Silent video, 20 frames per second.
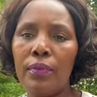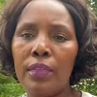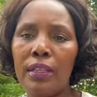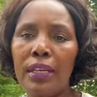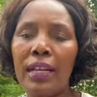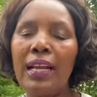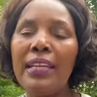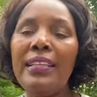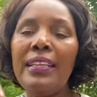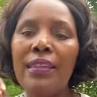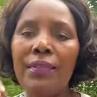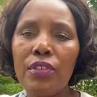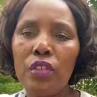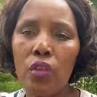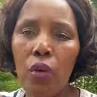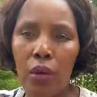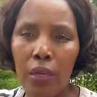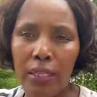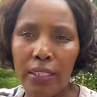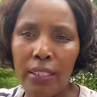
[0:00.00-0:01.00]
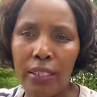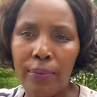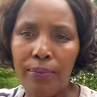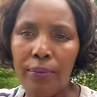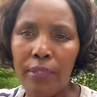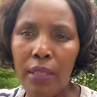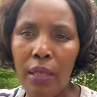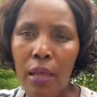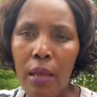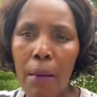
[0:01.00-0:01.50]
can give
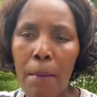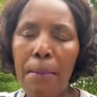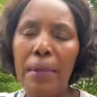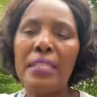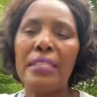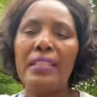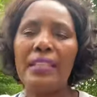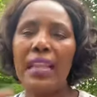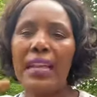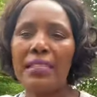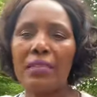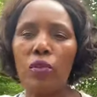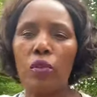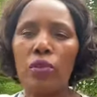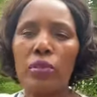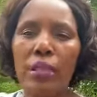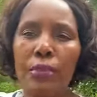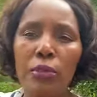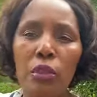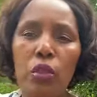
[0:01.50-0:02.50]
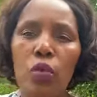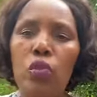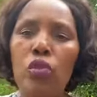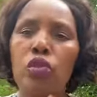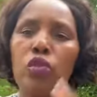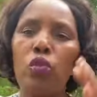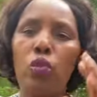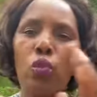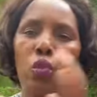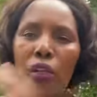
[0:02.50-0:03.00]
scholarships but there are some
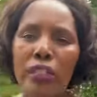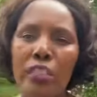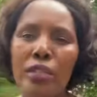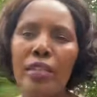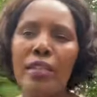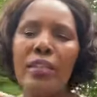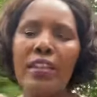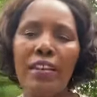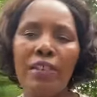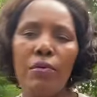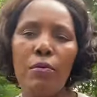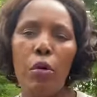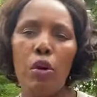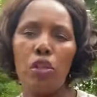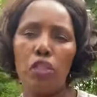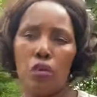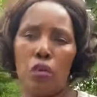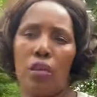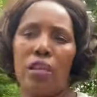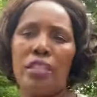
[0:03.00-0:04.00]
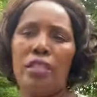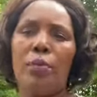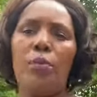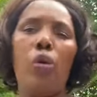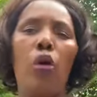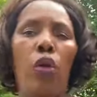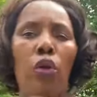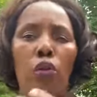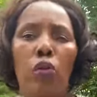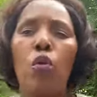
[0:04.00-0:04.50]
schools which give more scholarship
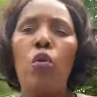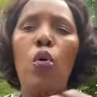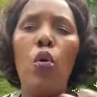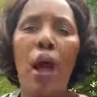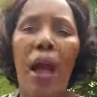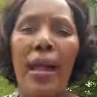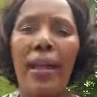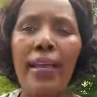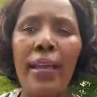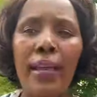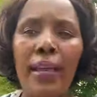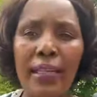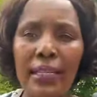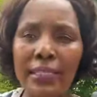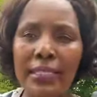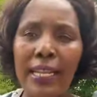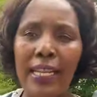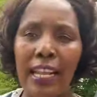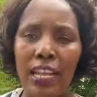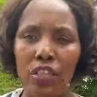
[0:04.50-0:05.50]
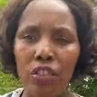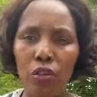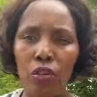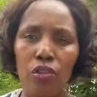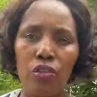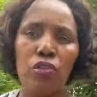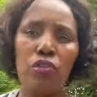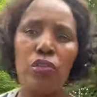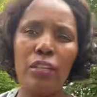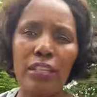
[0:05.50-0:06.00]
or who are international
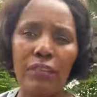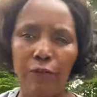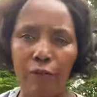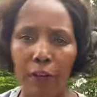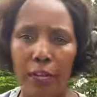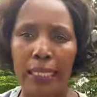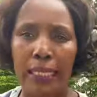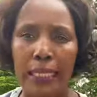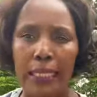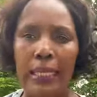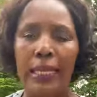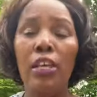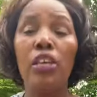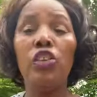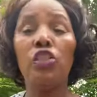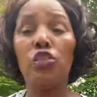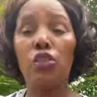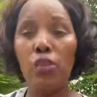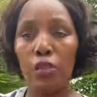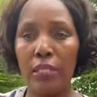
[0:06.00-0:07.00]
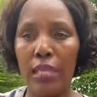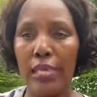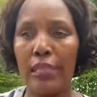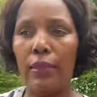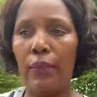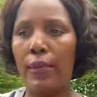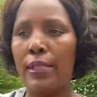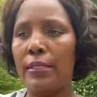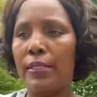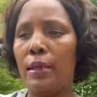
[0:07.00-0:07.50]
student friendly. Those are the
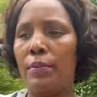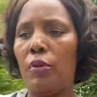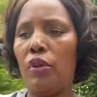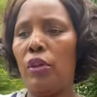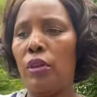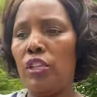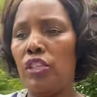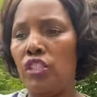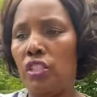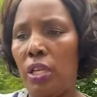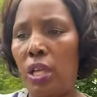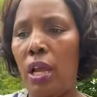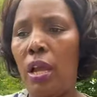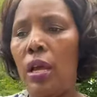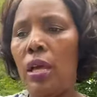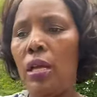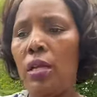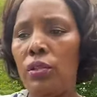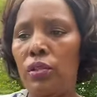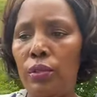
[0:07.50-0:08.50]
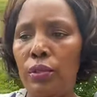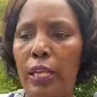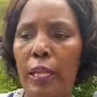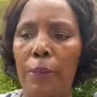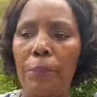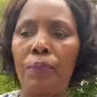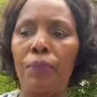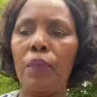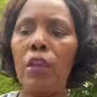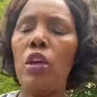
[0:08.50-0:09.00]
ones I'm going to share today.
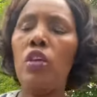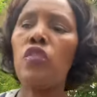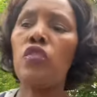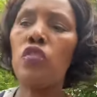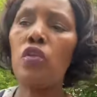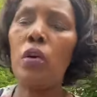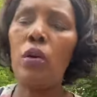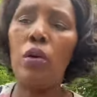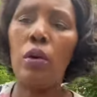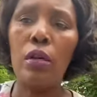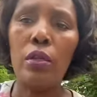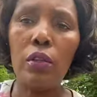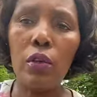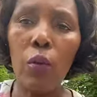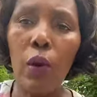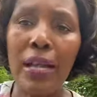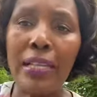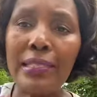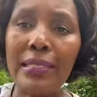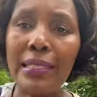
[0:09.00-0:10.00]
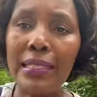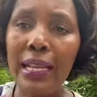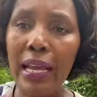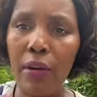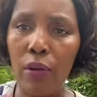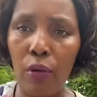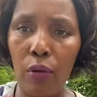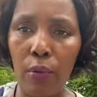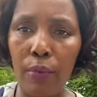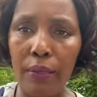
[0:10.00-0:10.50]
So the ones in
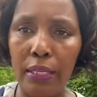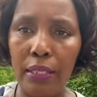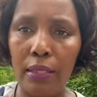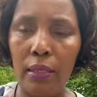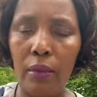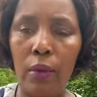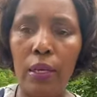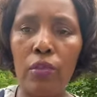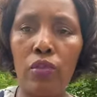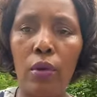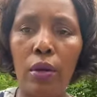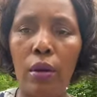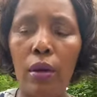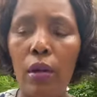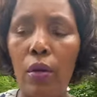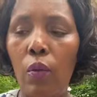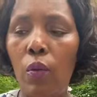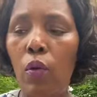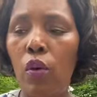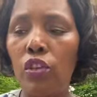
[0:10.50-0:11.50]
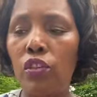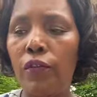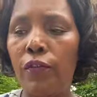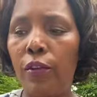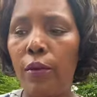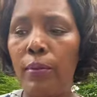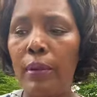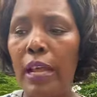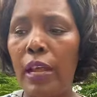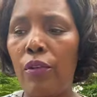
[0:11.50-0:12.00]
Nairobi, the ones we're going to watch
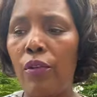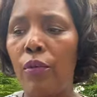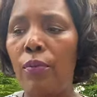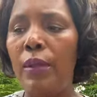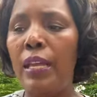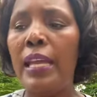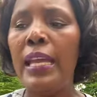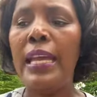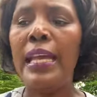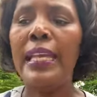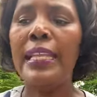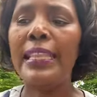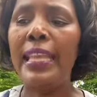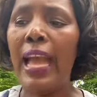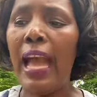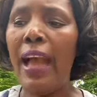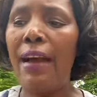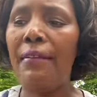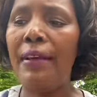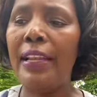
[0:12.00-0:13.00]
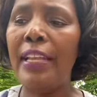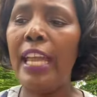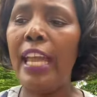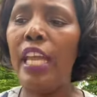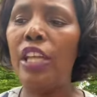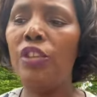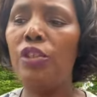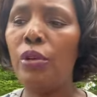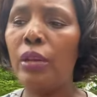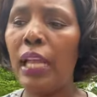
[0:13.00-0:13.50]
from Nairobi, they have an
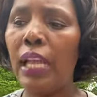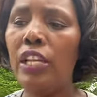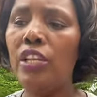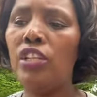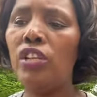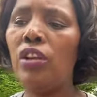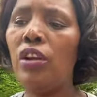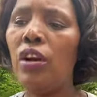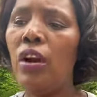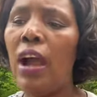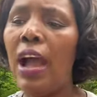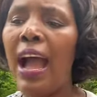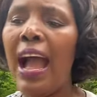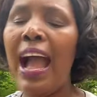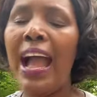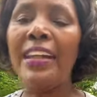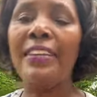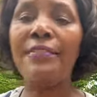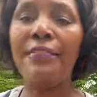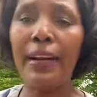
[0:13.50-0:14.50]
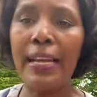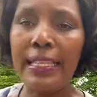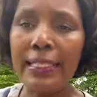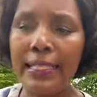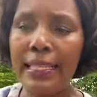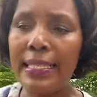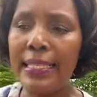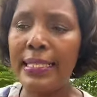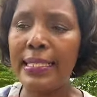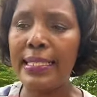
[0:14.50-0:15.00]
educational
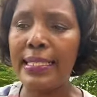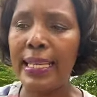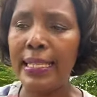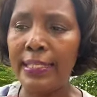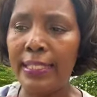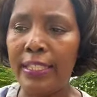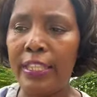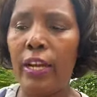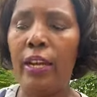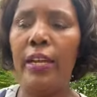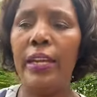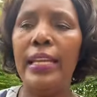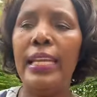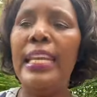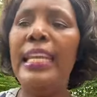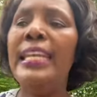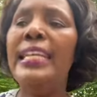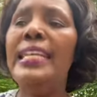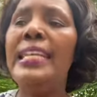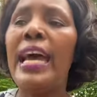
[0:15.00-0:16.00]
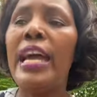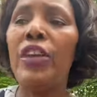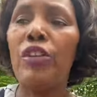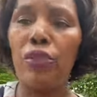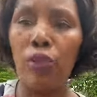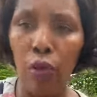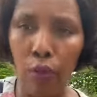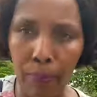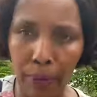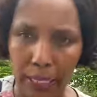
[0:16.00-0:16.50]
advising center in
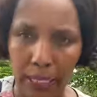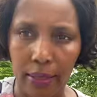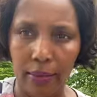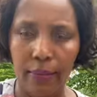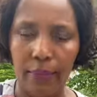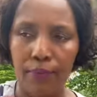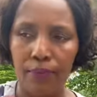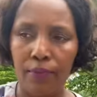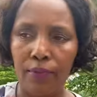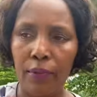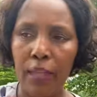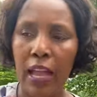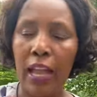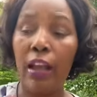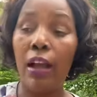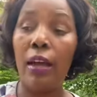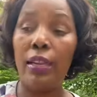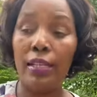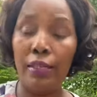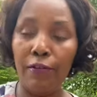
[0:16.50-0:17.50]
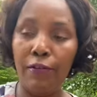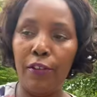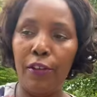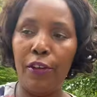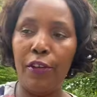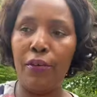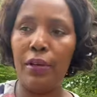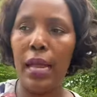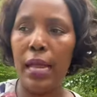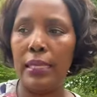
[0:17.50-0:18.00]
Nairobi. I got it for
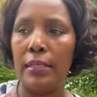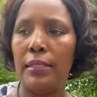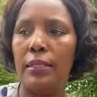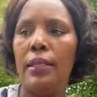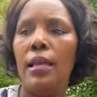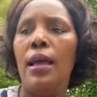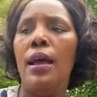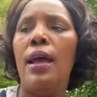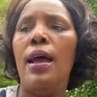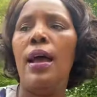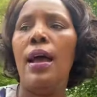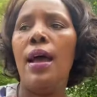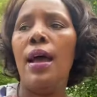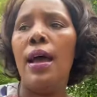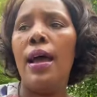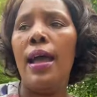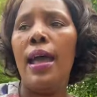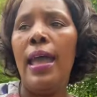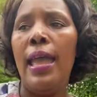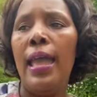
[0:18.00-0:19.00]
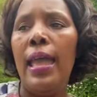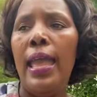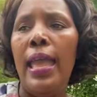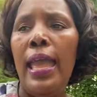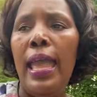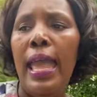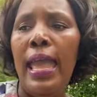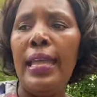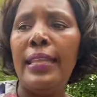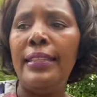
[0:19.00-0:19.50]
you guys.
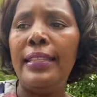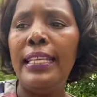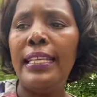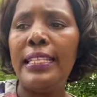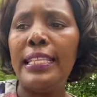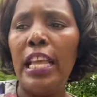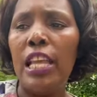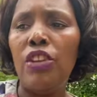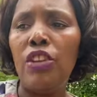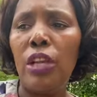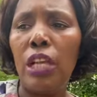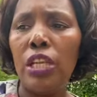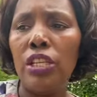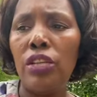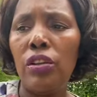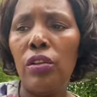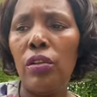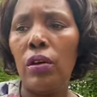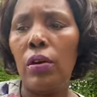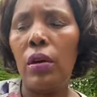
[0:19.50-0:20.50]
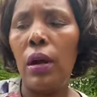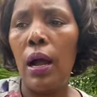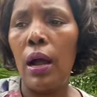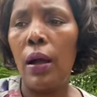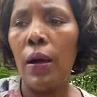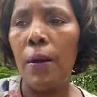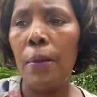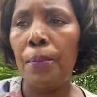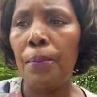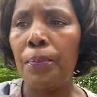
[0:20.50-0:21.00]
And this educational
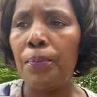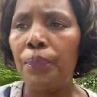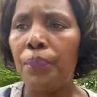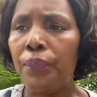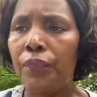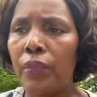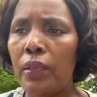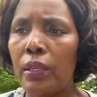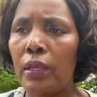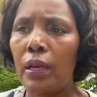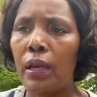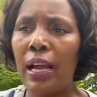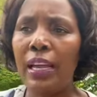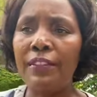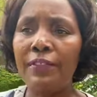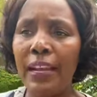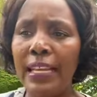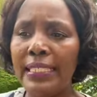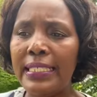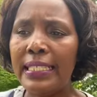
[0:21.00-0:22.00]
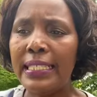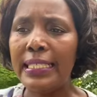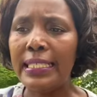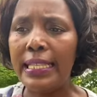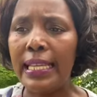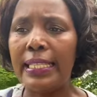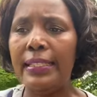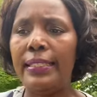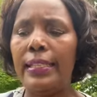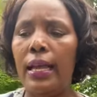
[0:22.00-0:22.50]
um, advising
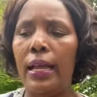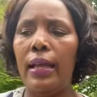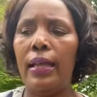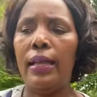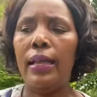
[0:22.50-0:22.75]
center